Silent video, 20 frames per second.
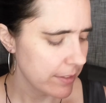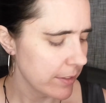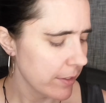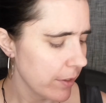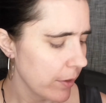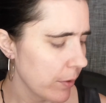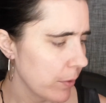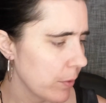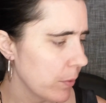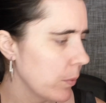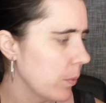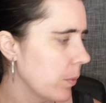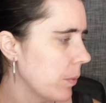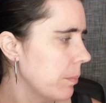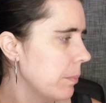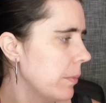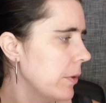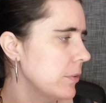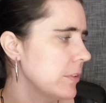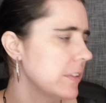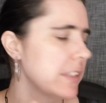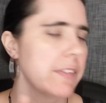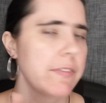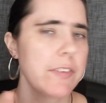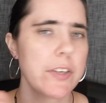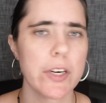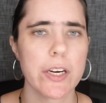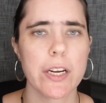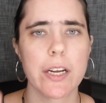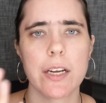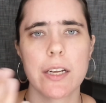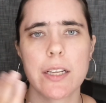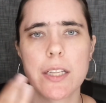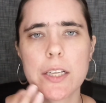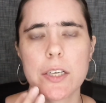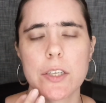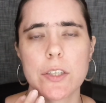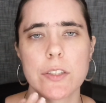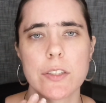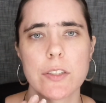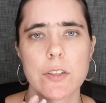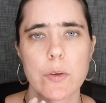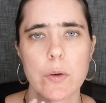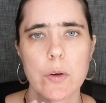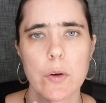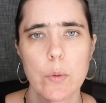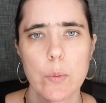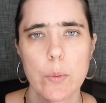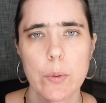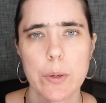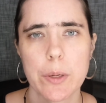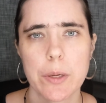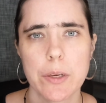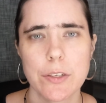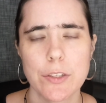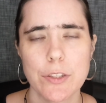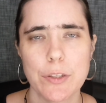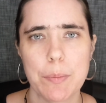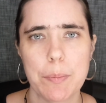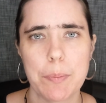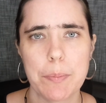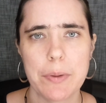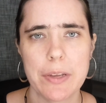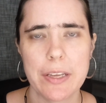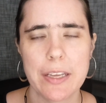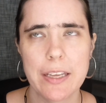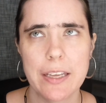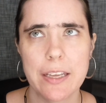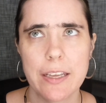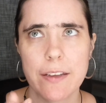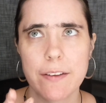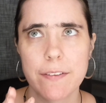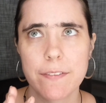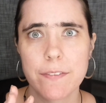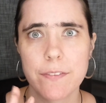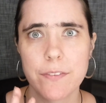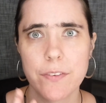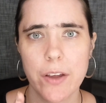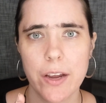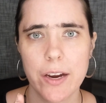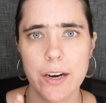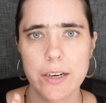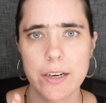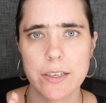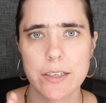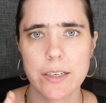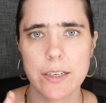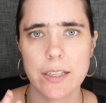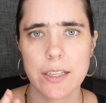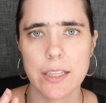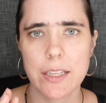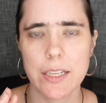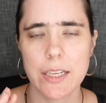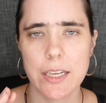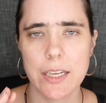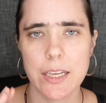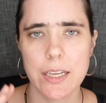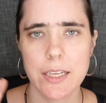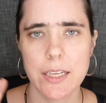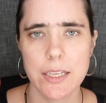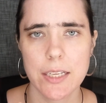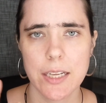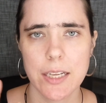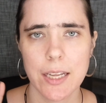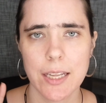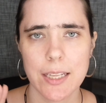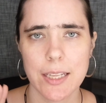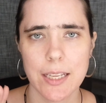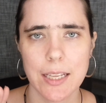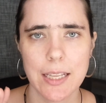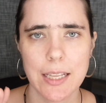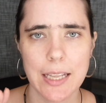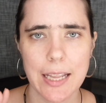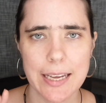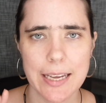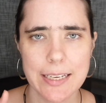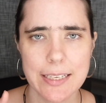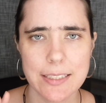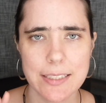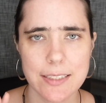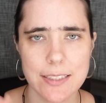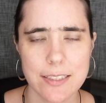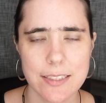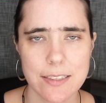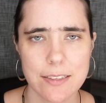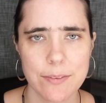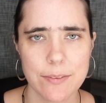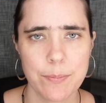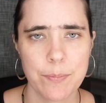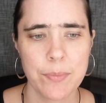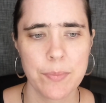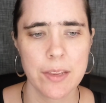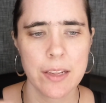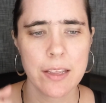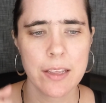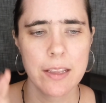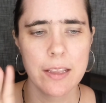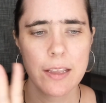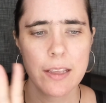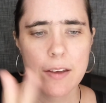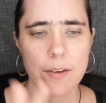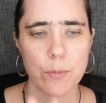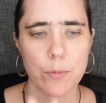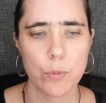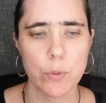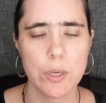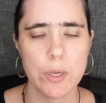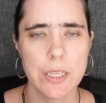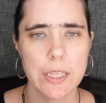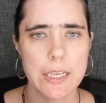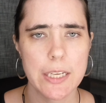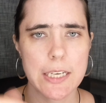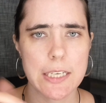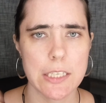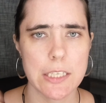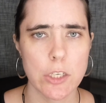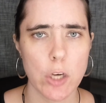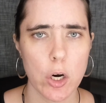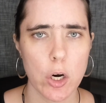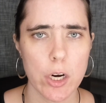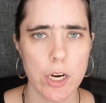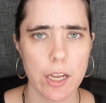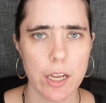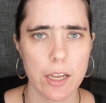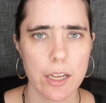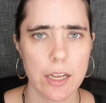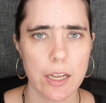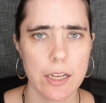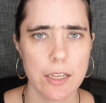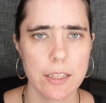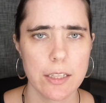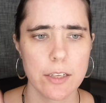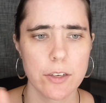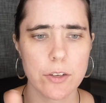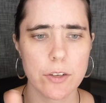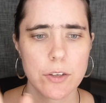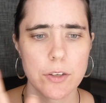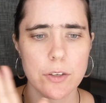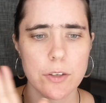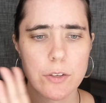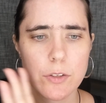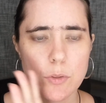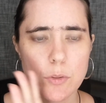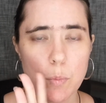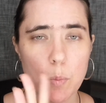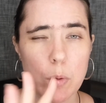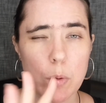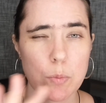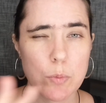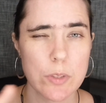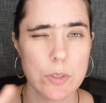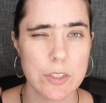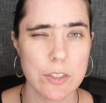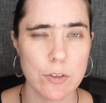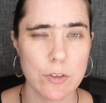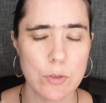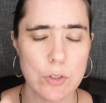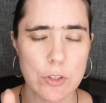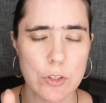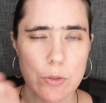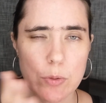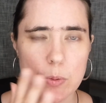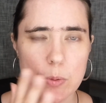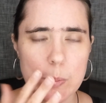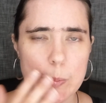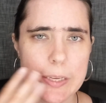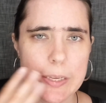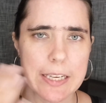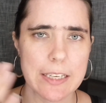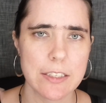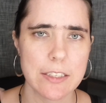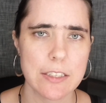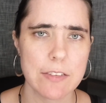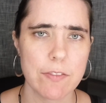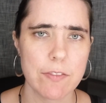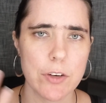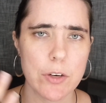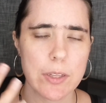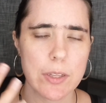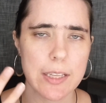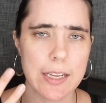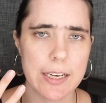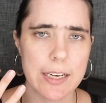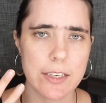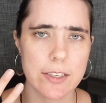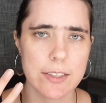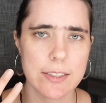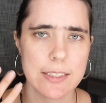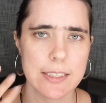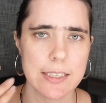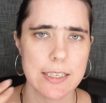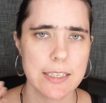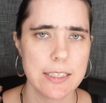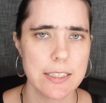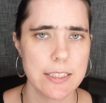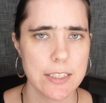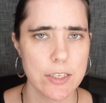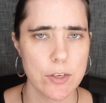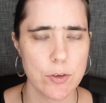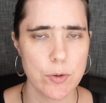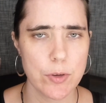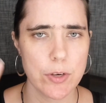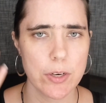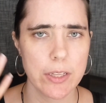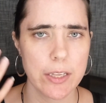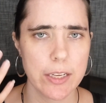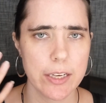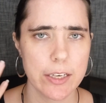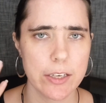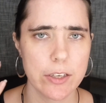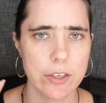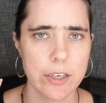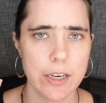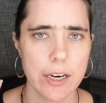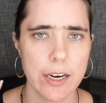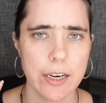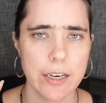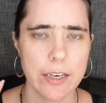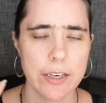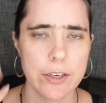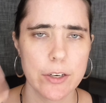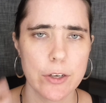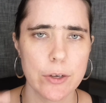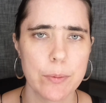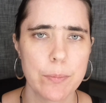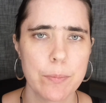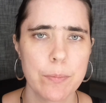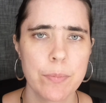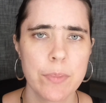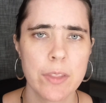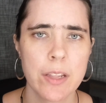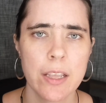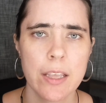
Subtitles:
So most of your colors are going to be fairly light. Really dark colors won't suit you because of your lighter skin tone, your lighter hair.